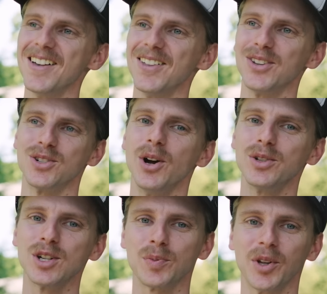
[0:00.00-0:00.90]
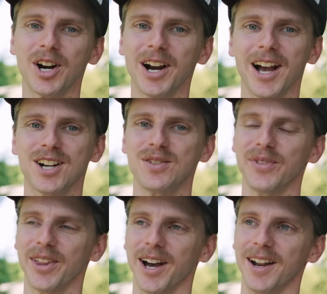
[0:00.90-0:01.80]
there's no disciplinary action
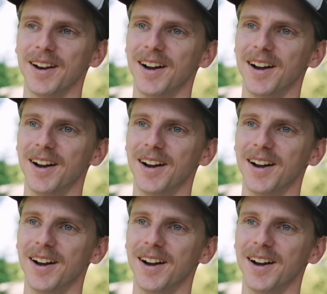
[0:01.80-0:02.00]
for that.